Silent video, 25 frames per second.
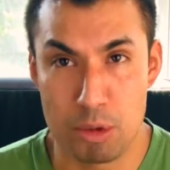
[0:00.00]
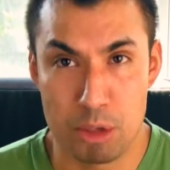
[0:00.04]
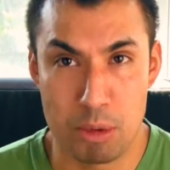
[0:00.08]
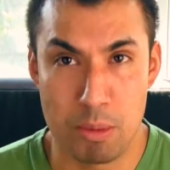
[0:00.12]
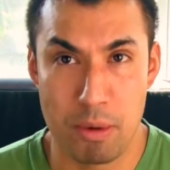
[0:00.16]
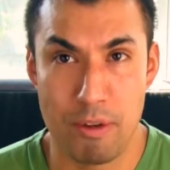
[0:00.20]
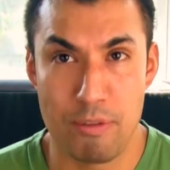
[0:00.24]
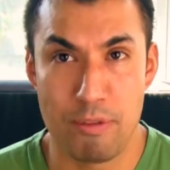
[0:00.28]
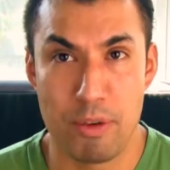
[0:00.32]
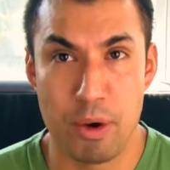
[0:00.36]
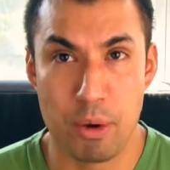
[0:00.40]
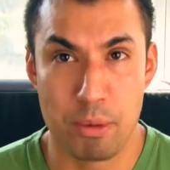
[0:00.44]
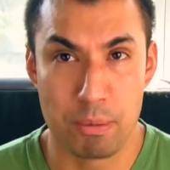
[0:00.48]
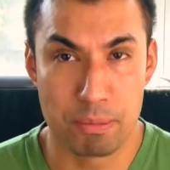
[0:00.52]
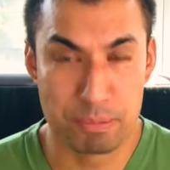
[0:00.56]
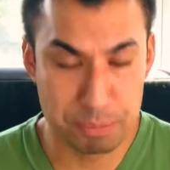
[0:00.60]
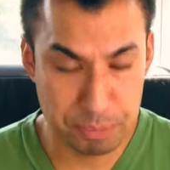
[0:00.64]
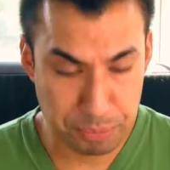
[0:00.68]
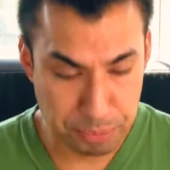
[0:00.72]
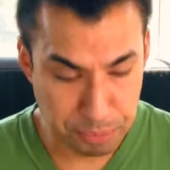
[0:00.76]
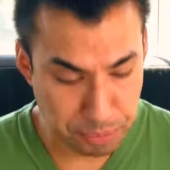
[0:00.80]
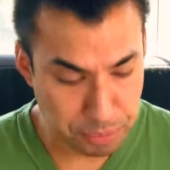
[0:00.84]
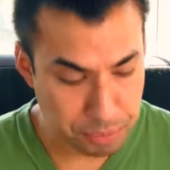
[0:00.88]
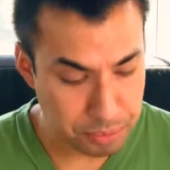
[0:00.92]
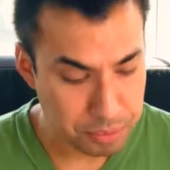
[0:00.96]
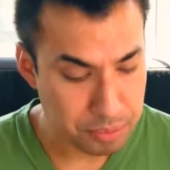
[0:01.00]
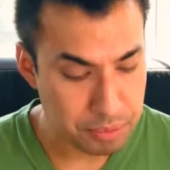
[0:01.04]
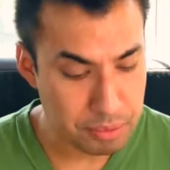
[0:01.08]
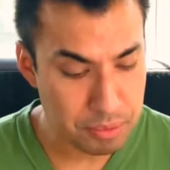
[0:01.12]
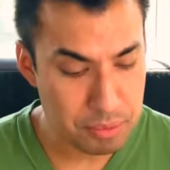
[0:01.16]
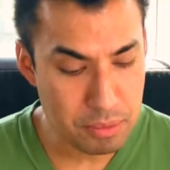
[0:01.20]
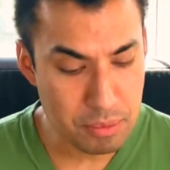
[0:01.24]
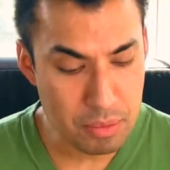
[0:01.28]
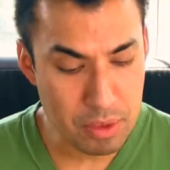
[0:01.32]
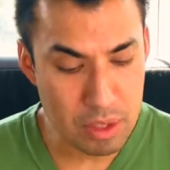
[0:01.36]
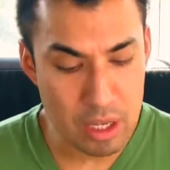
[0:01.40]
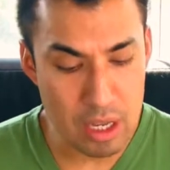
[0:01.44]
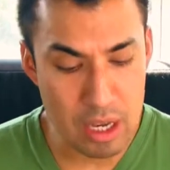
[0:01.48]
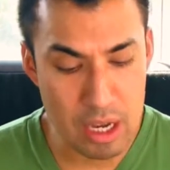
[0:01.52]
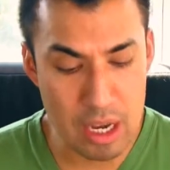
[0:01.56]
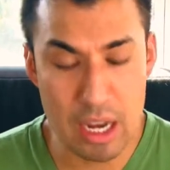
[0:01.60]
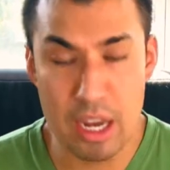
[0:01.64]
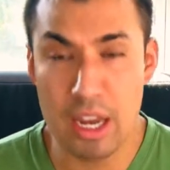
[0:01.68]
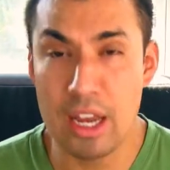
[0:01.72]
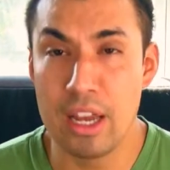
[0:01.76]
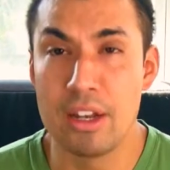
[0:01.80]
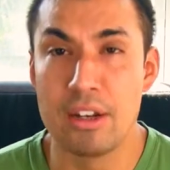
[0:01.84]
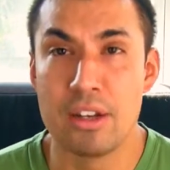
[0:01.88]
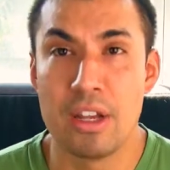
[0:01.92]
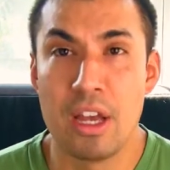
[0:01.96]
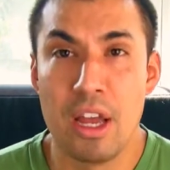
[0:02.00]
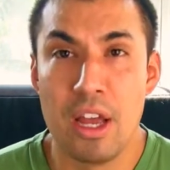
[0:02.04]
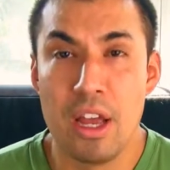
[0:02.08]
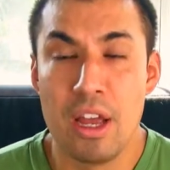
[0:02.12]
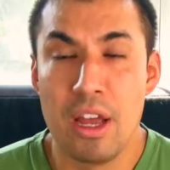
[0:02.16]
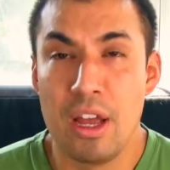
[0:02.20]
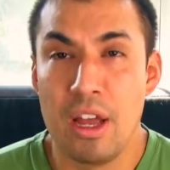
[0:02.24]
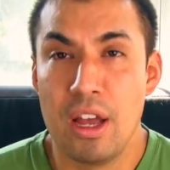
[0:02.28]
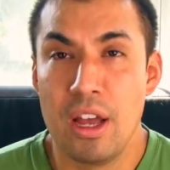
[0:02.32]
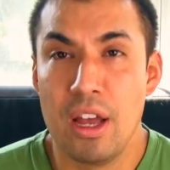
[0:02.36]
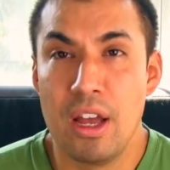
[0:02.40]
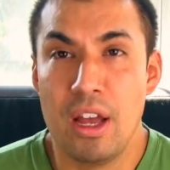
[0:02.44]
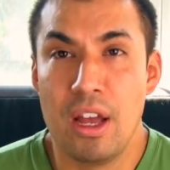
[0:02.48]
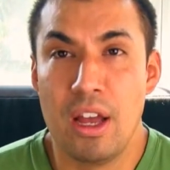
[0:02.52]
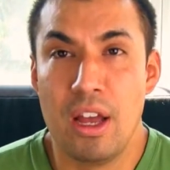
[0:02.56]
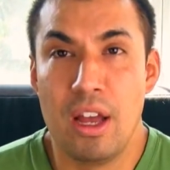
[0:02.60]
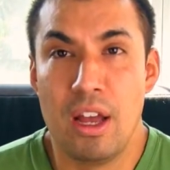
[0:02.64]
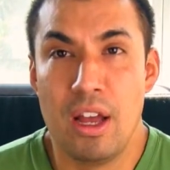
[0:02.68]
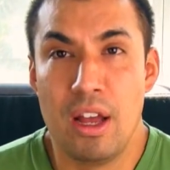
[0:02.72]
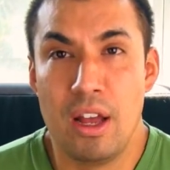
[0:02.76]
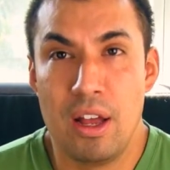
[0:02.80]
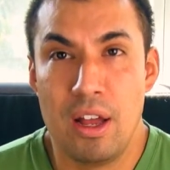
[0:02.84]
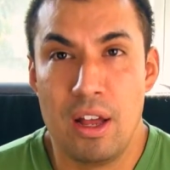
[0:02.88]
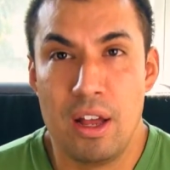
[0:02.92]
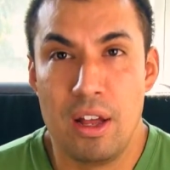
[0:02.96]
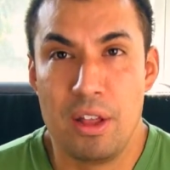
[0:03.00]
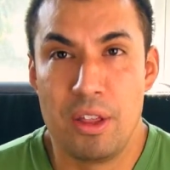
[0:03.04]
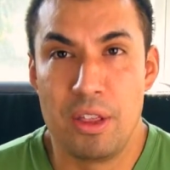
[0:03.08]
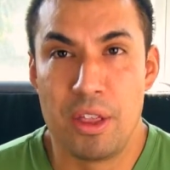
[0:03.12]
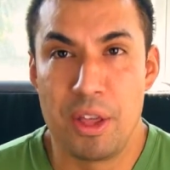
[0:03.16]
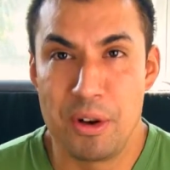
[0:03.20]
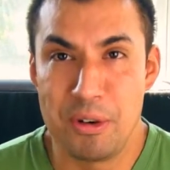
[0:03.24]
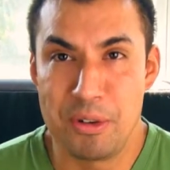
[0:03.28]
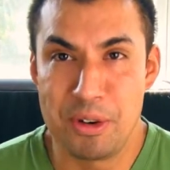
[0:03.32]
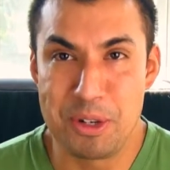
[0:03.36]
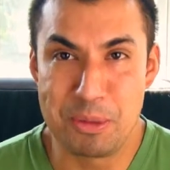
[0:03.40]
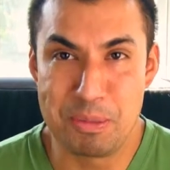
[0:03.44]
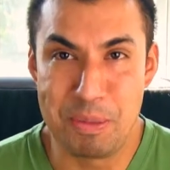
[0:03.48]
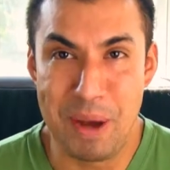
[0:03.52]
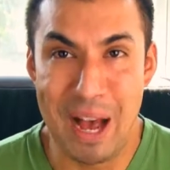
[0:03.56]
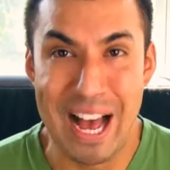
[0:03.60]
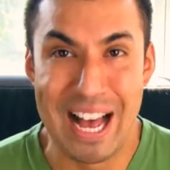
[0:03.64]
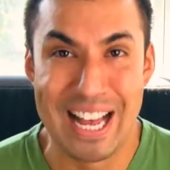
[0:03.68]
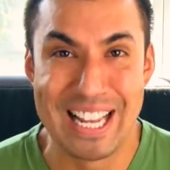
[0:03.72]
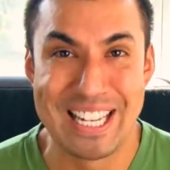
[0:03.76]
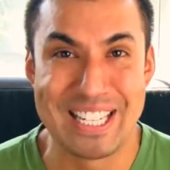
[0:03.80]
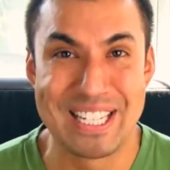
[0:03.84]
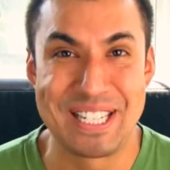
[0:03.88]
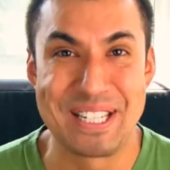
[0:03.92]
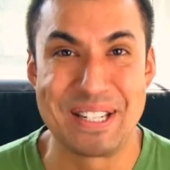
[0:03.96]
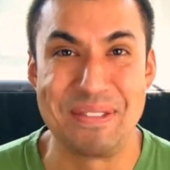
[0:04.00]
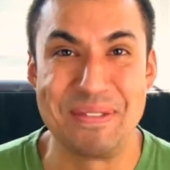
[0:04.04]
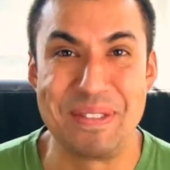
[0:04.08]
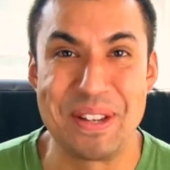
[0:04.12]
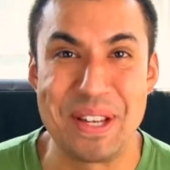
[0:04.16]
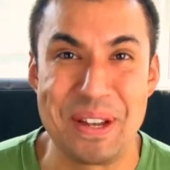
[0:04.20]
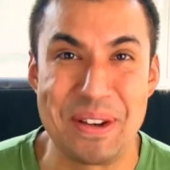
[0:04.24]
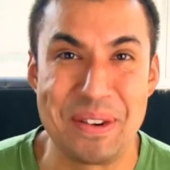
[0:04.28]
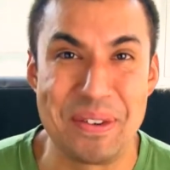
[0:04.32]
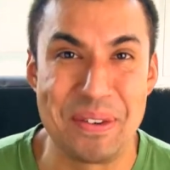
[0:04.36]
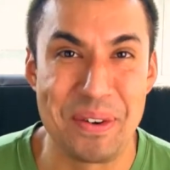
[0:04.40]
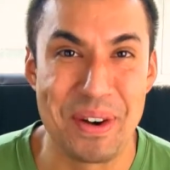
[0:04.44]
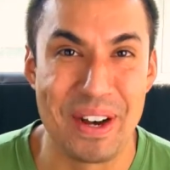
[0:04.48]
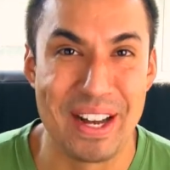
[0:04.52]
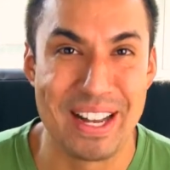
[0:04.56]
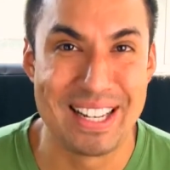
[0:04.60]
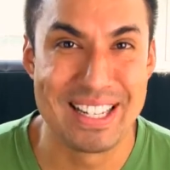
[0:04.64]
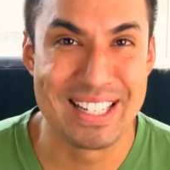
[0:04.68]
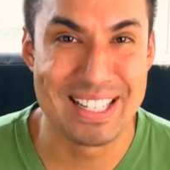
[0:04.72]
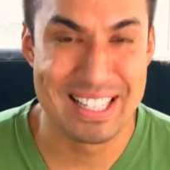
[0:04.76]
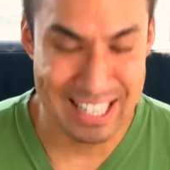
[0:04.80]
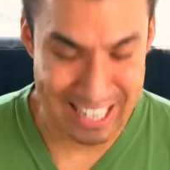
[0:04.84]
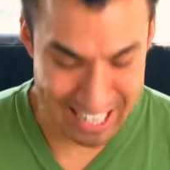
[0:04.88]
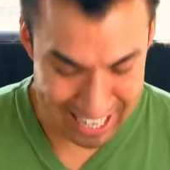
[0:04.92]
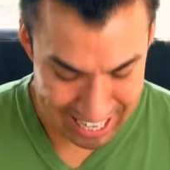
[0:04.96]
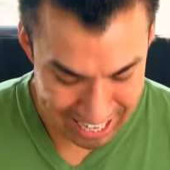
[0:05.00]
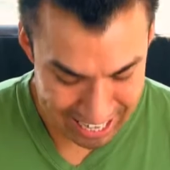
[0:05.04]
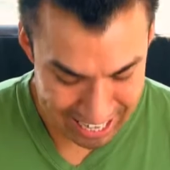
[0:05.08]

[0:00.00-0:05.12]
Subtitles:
my phone, and their response to me was,